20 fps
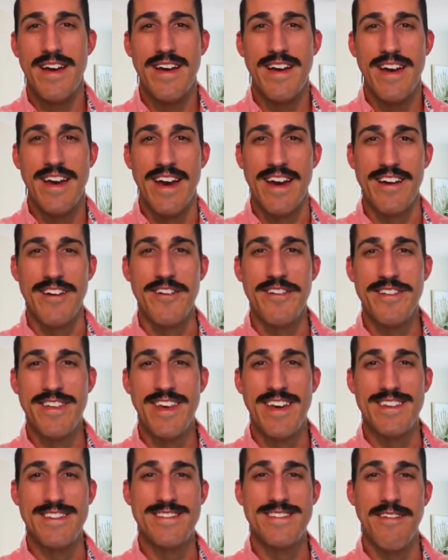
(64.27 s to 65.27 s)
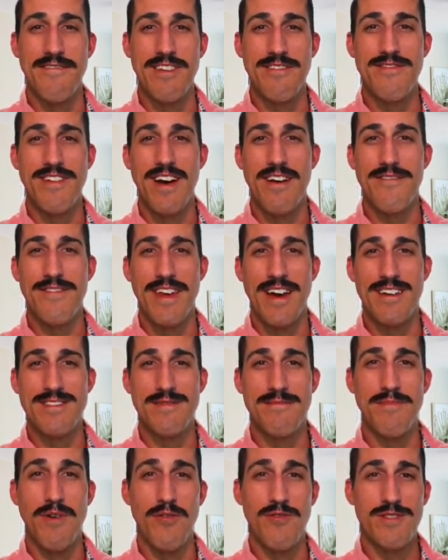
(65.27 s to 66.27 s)
and currently has
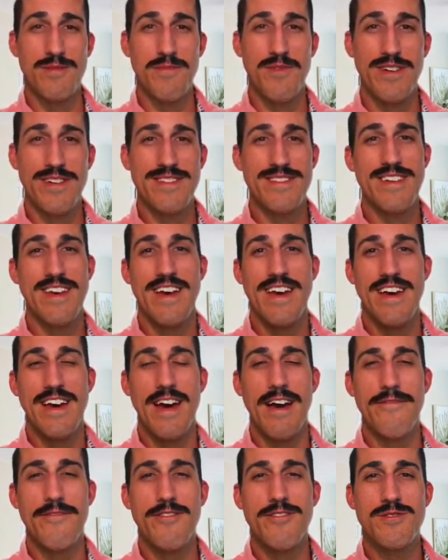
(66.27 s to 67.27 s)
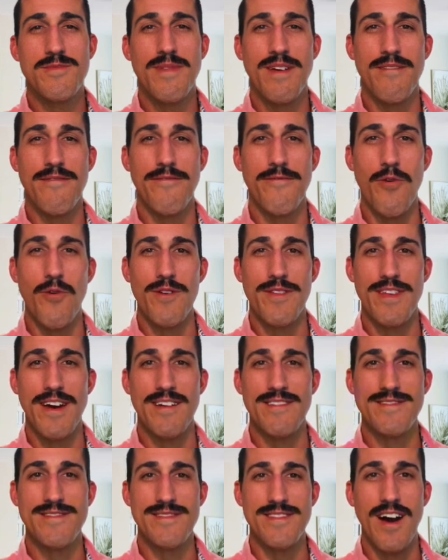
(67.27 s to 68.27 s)
75,000 bonus points after you spend
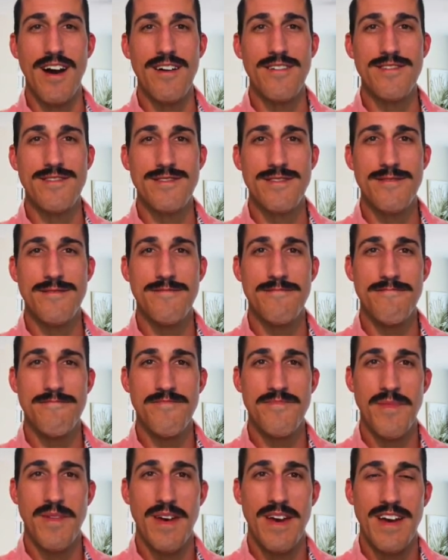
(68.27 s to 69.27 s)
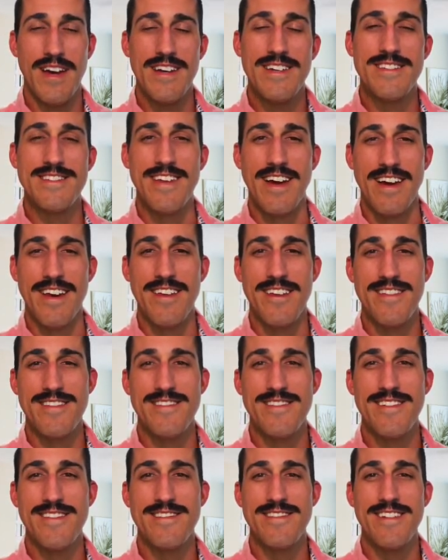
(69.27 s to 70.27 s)
$4,000. Second on this
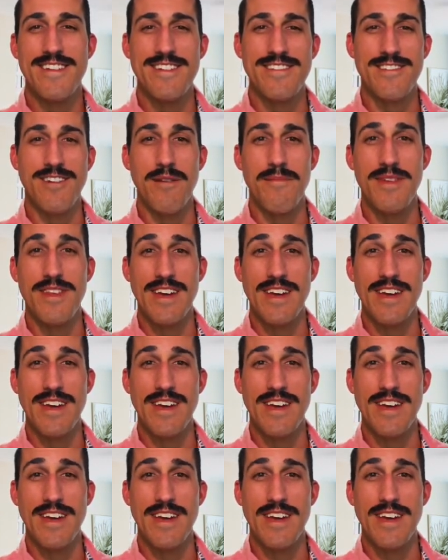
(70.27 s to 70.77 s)
list is going to be the